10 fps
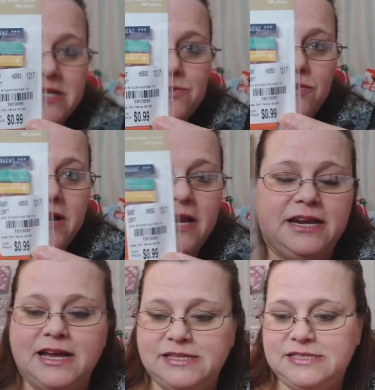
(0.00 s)
These were
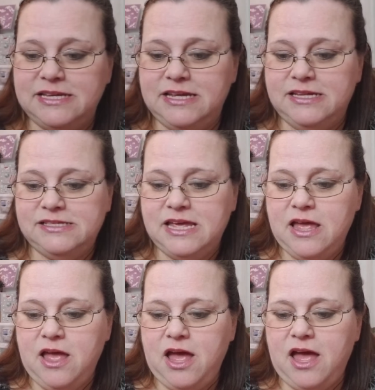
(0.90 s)
99 cents
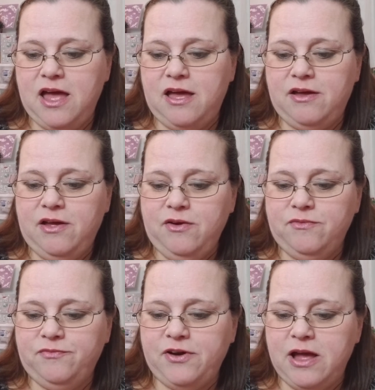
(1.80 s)
uh,
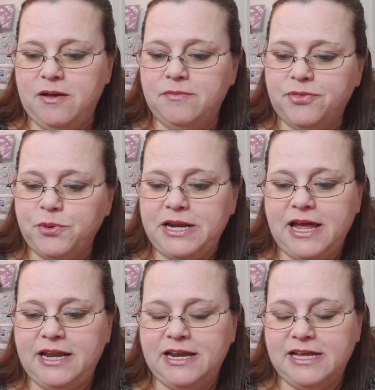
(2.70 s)
from
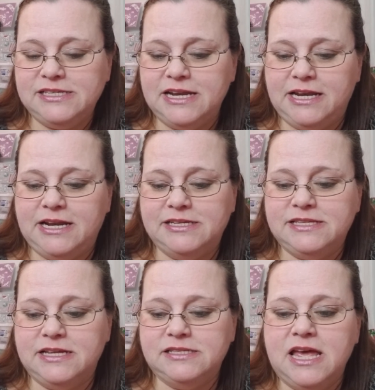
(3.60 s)
3.99 to 99 cents.